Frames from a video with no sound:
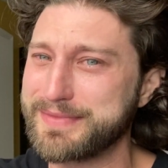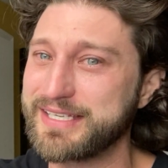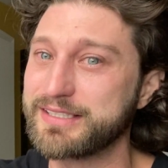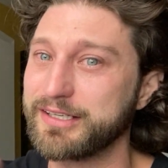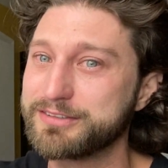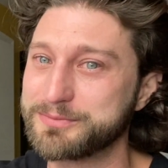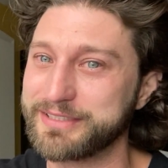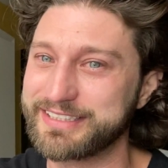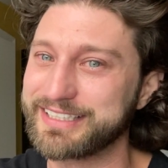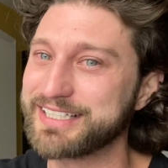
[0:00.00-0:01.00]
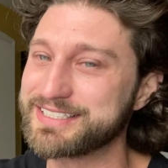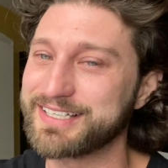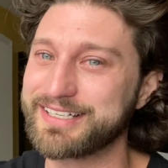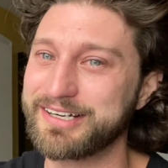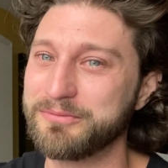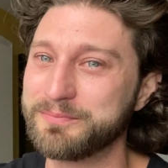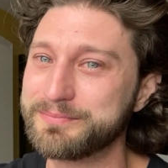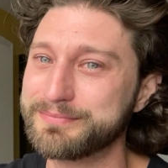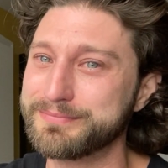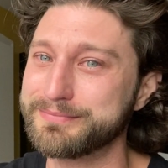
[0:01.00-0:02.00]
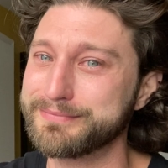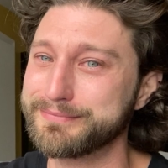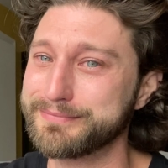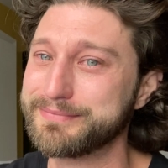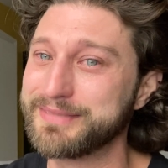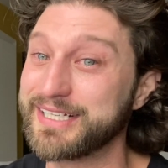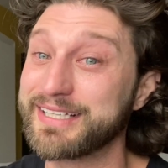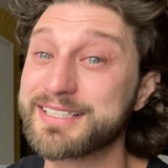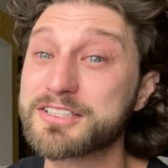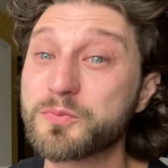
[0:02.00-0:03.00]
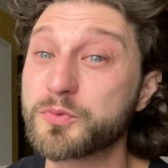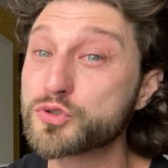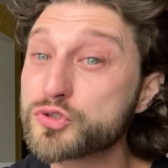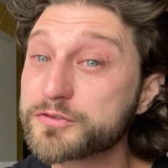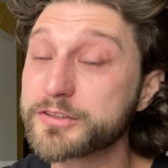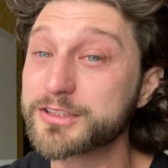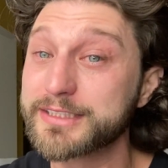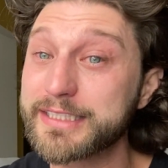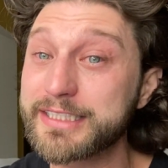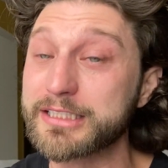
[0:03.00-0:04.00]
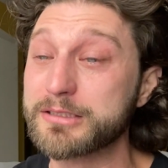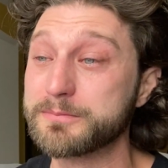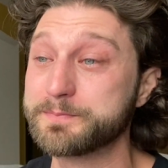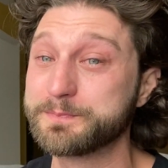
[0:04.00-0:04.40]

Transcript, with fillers: He loves me as I am. And that's a beautiful thing.